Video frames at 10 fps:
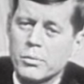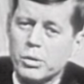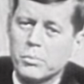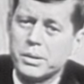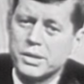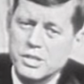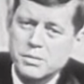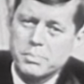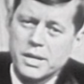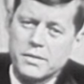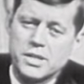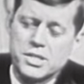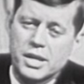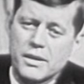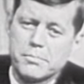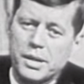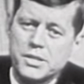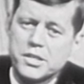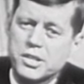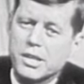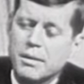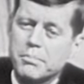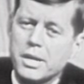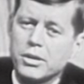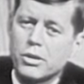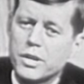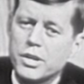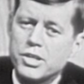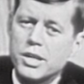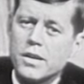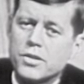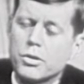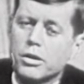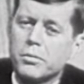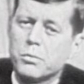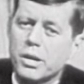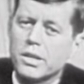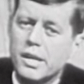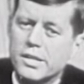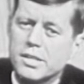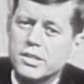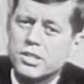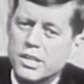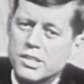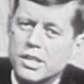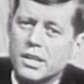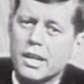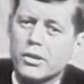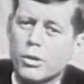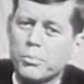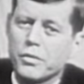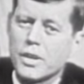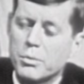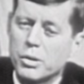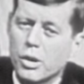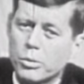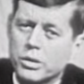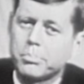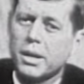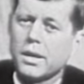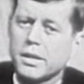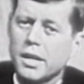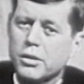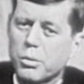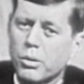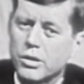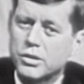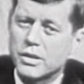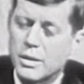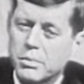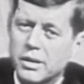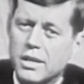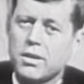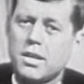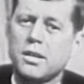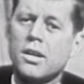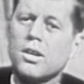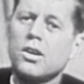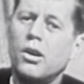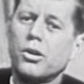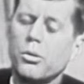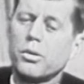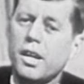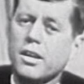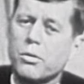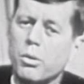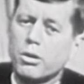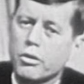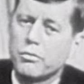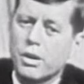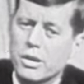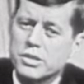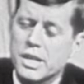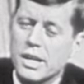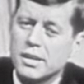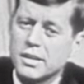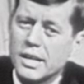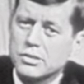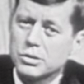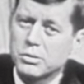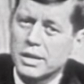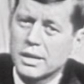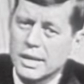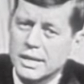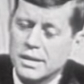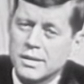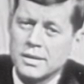will participate in these campaigns. There's a campaign on this year. There's going to be one in 1960, and I hope that they will go to the party headquarters that they believe in, or go to the headquarters of various candidates who they like,